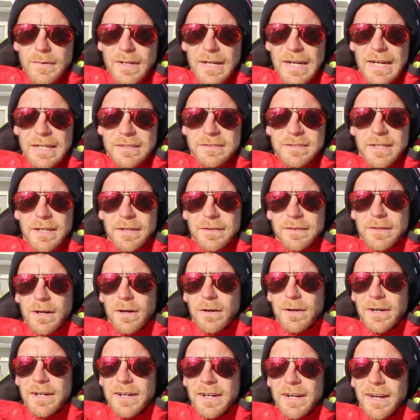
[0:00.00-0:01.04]
at
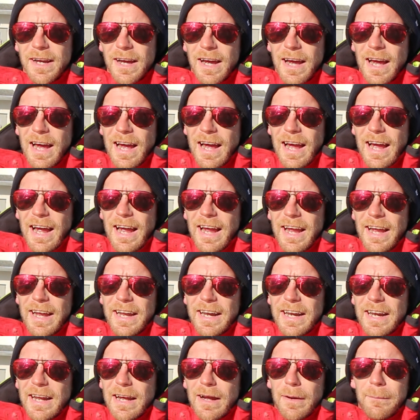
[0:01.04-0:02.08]
10:30,
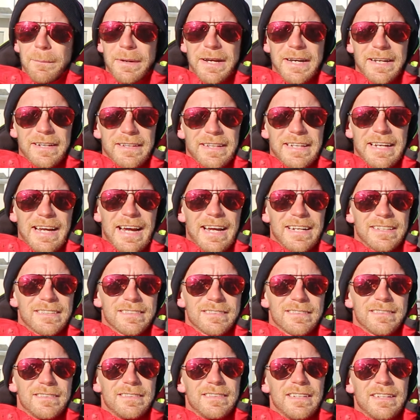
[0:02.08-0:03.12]
and immediately at
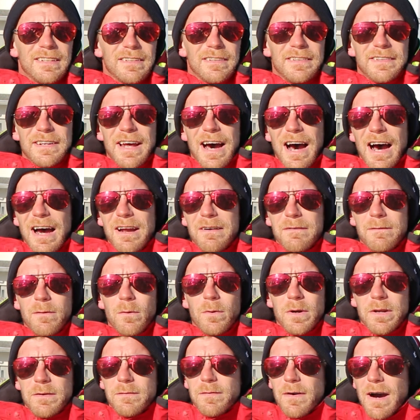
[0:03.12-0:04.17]

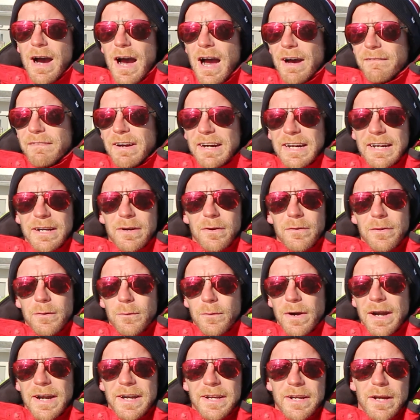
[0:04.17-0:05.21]
9:45 I get on the
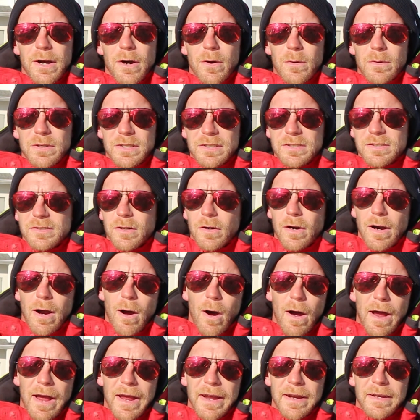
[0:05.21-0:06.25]
radio and just start
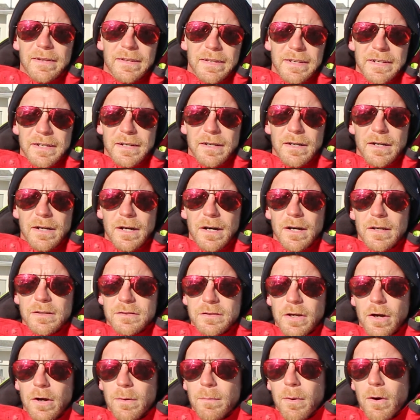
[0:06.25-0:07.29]
hailing
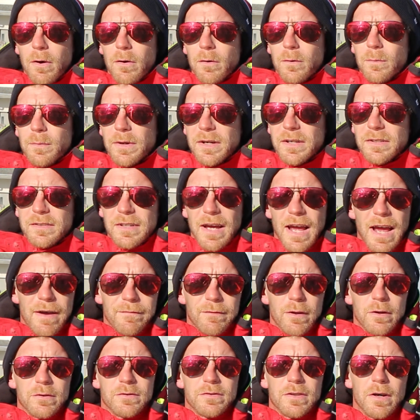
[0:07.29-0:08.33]
towboat because I
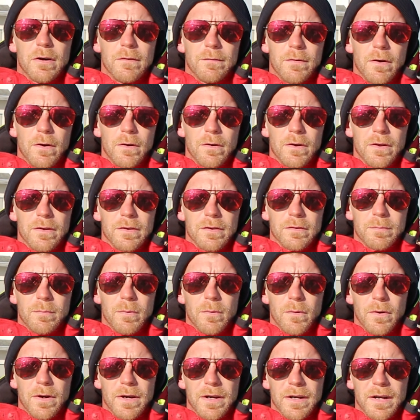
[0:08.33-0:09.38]
have no cell phone at this
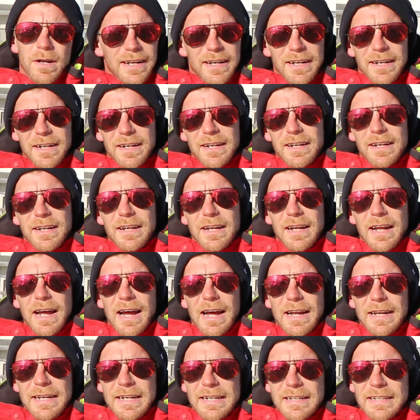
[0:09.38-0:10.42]
point, and
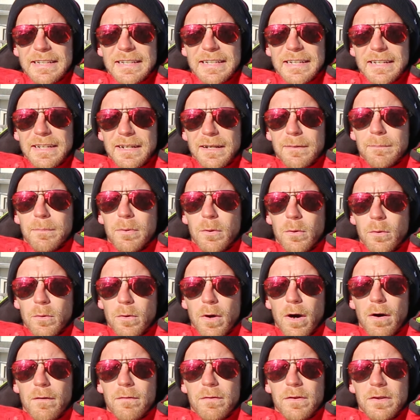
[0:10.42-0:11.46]
I need to get
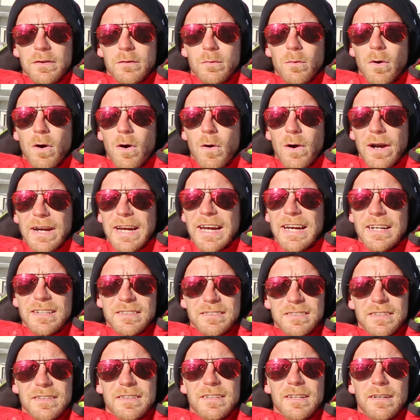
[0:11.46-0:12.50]
pulled off of this wall. I can't
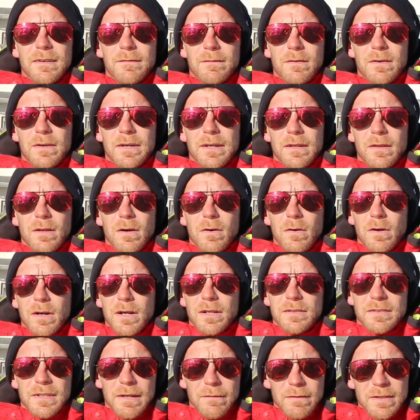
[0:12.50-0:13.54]
sit there for any longer
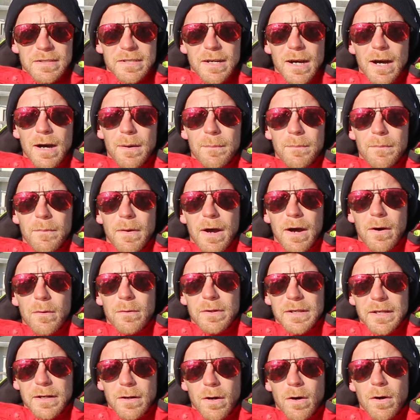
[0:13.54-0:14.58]
because every time I
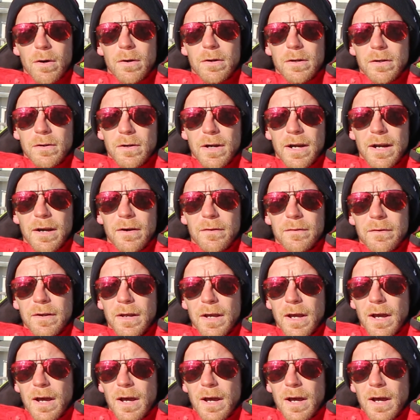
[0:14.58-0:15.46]
would get hard aground,